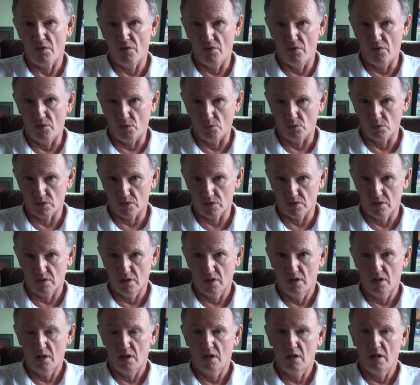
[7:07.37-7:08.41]
Those
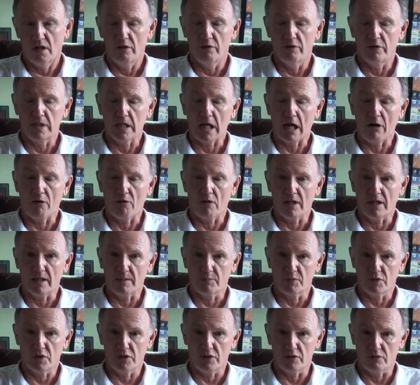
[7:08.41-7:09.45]
are entirely
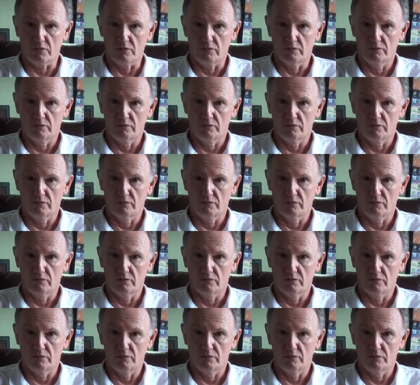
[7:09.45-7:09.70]
up to you.